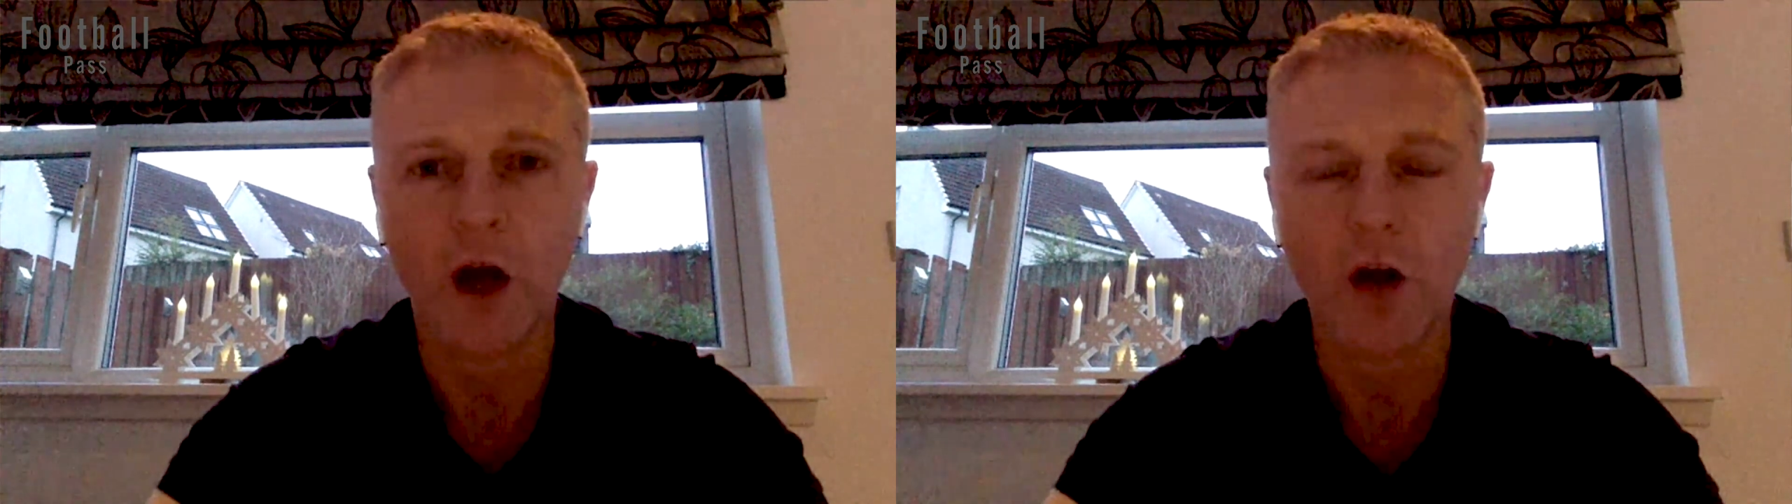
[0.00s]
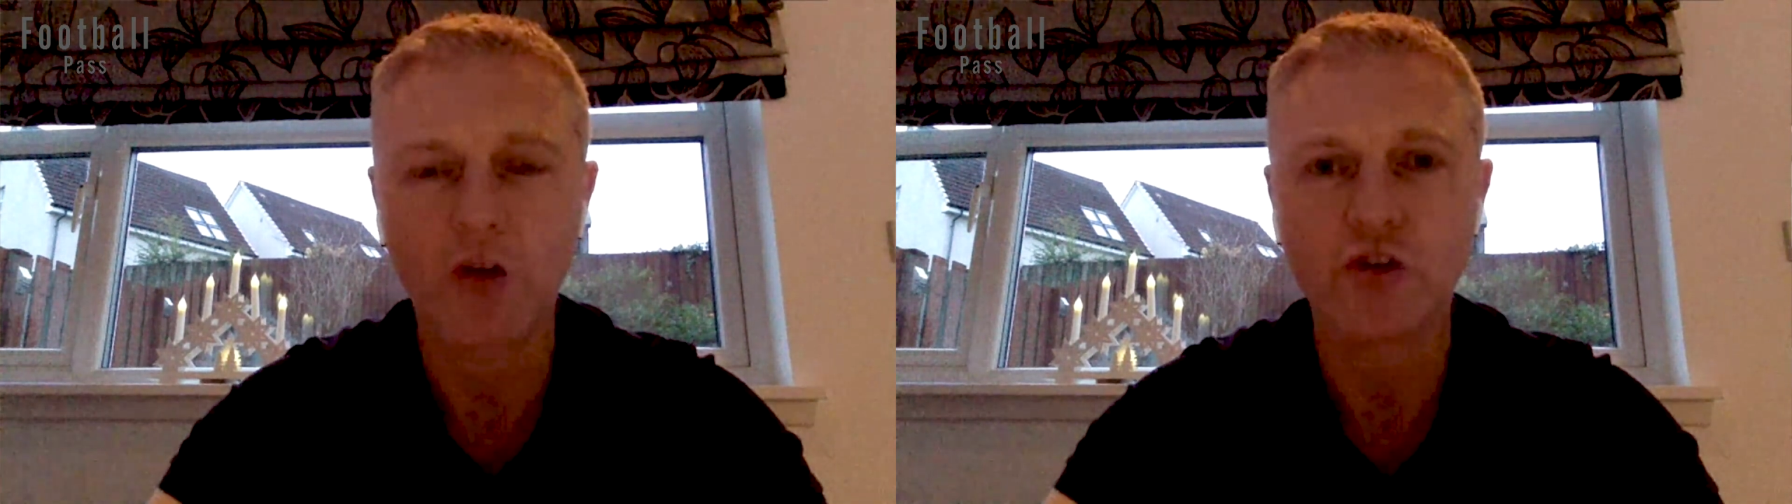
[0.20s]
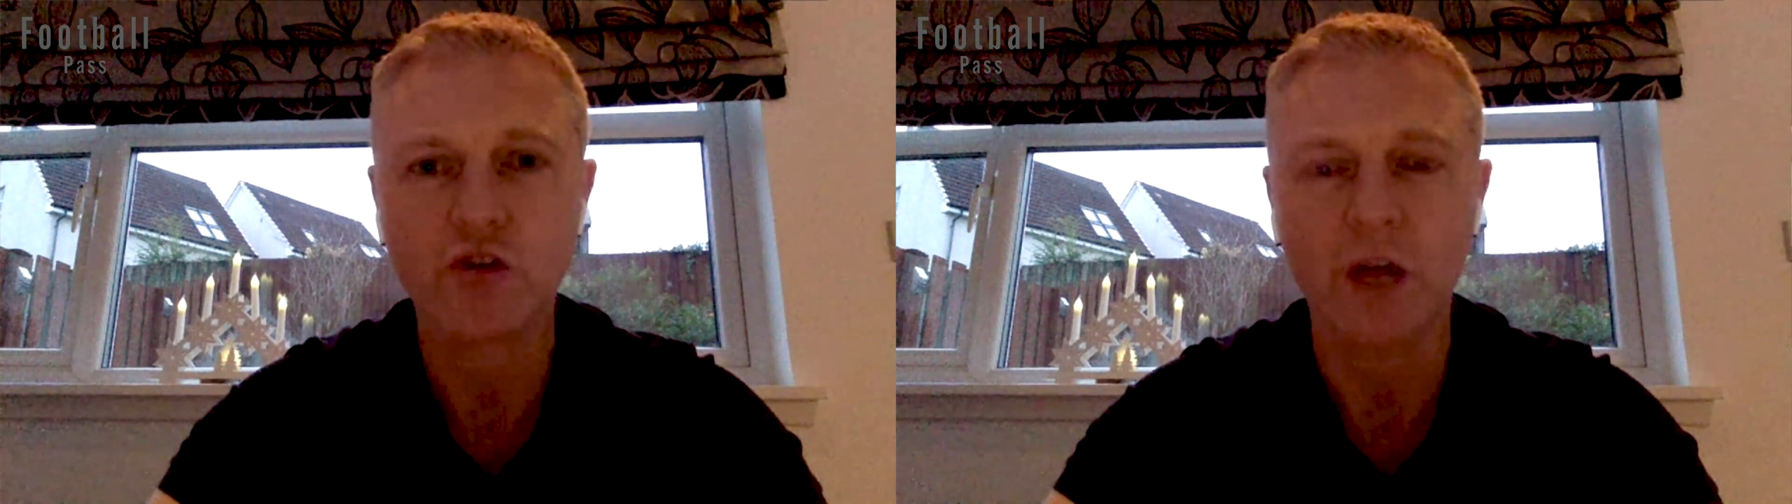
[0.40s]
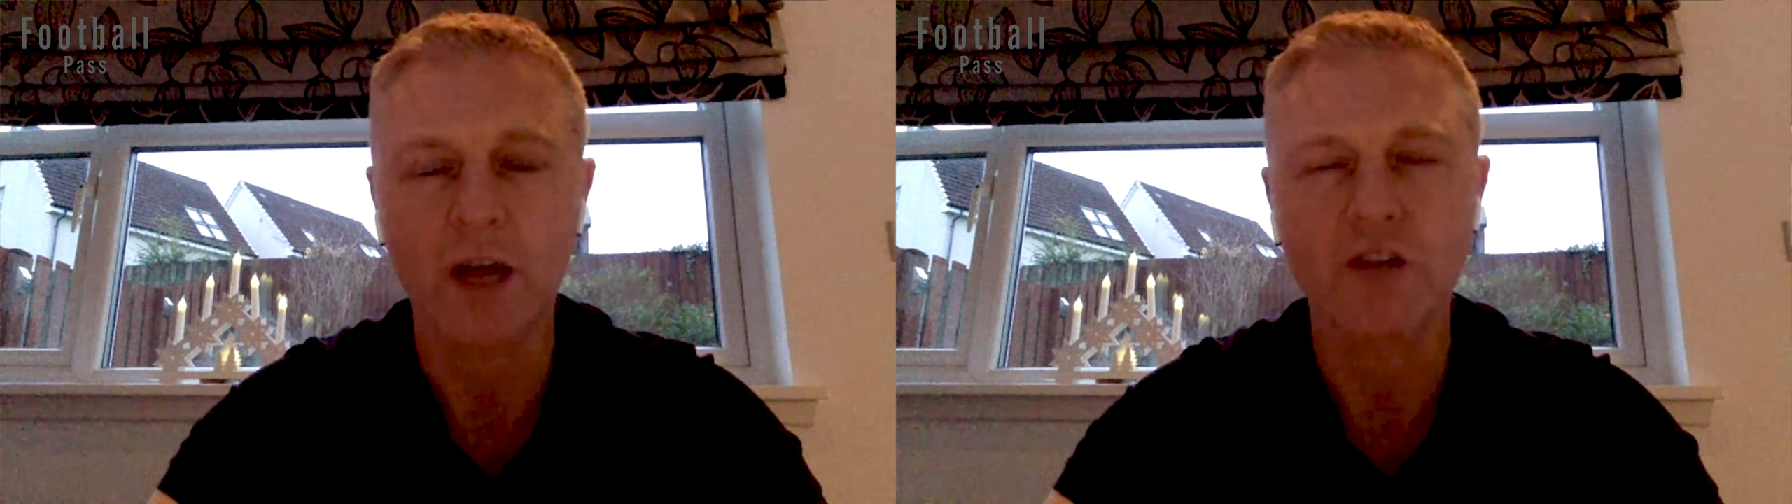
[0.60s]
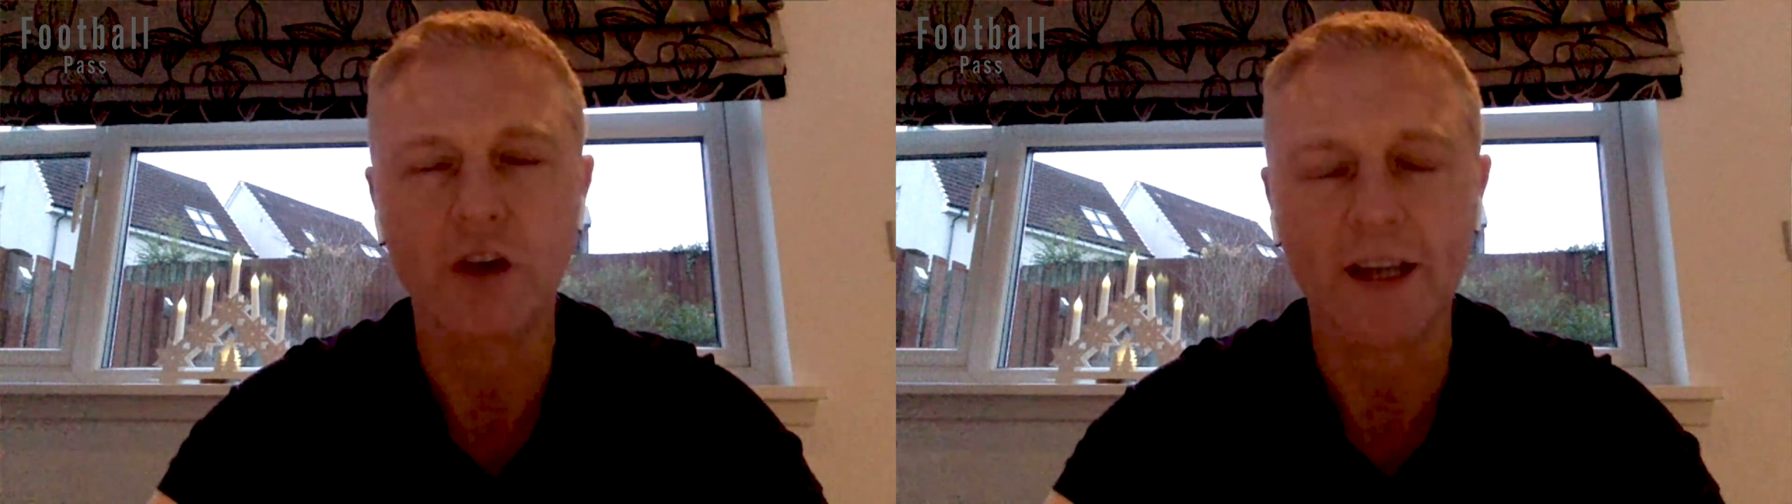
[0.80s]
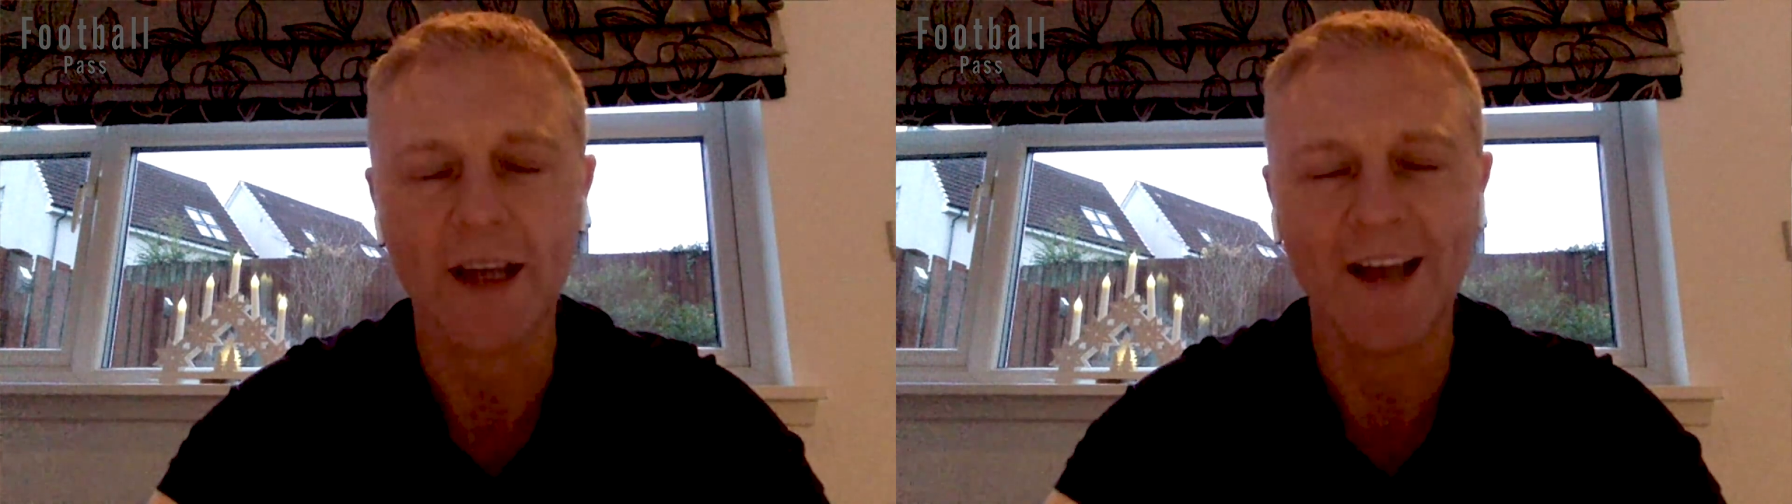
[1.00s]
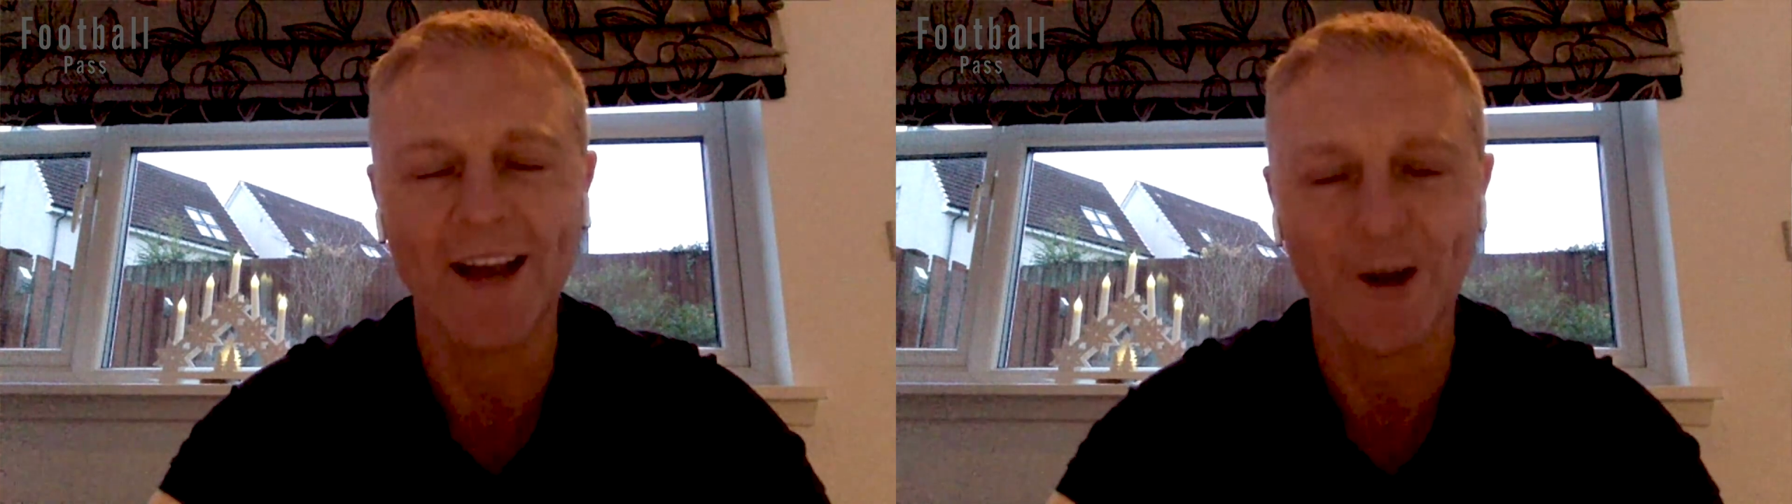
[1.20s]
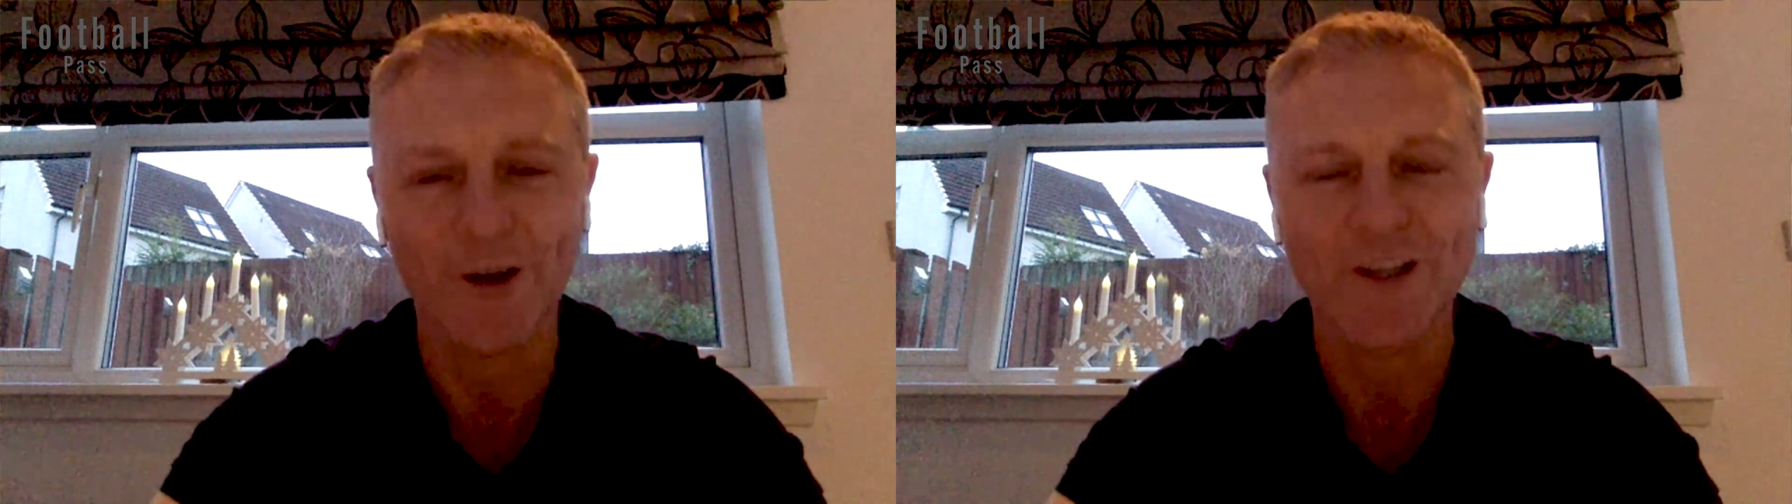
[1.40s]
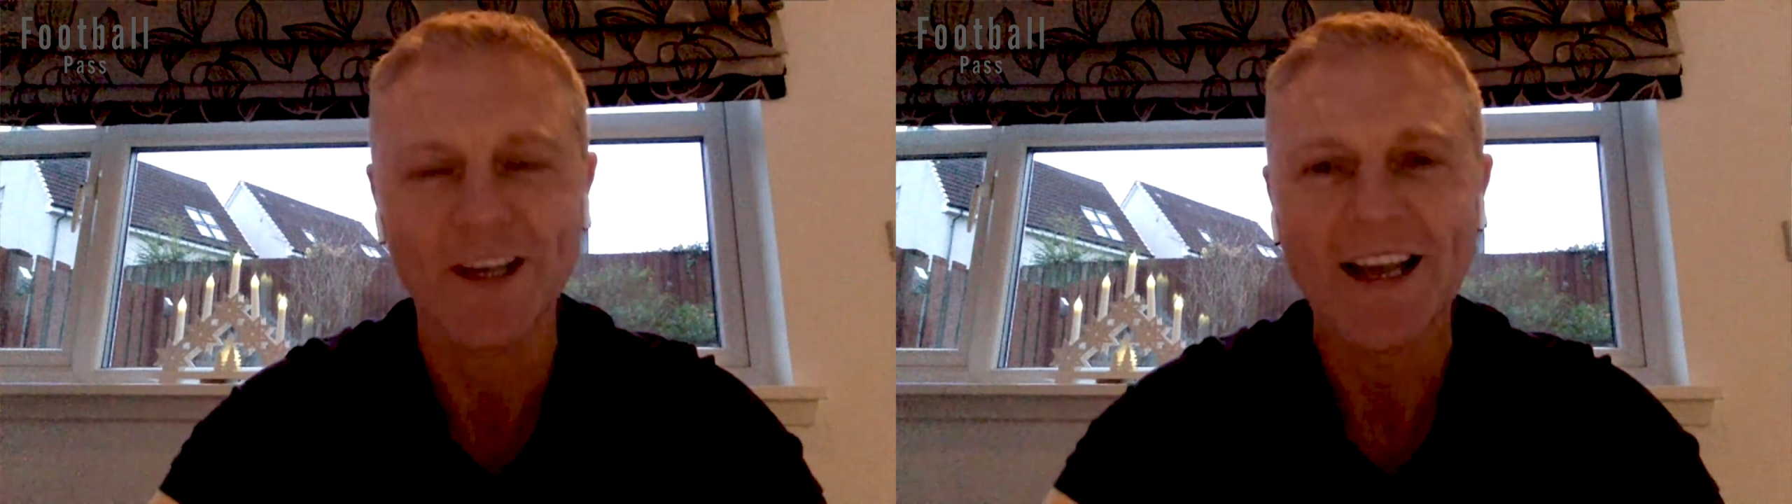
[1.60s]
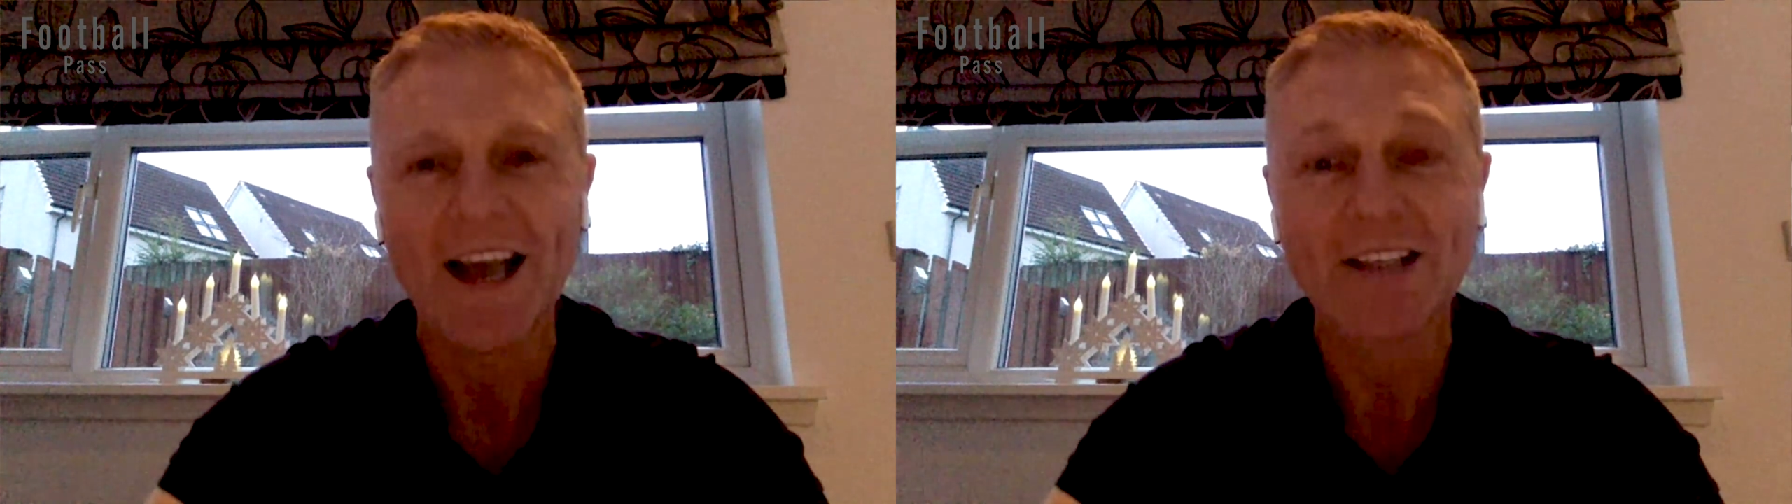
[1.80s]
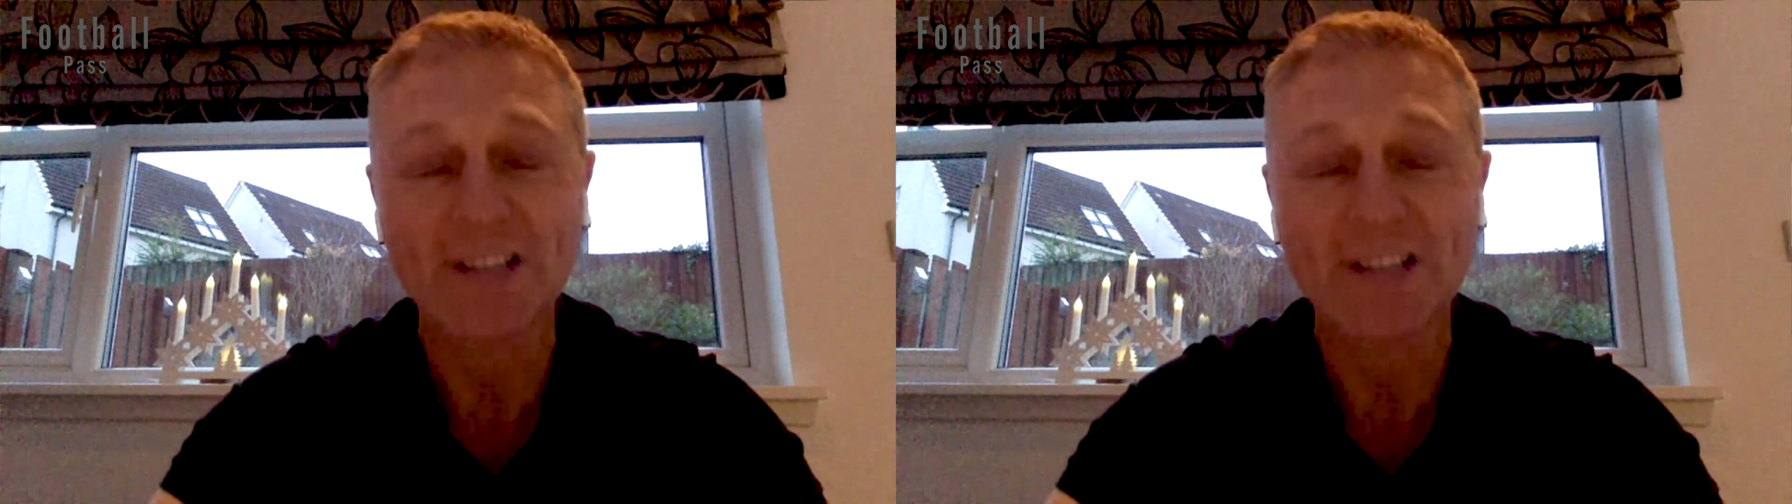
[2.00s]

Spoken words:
a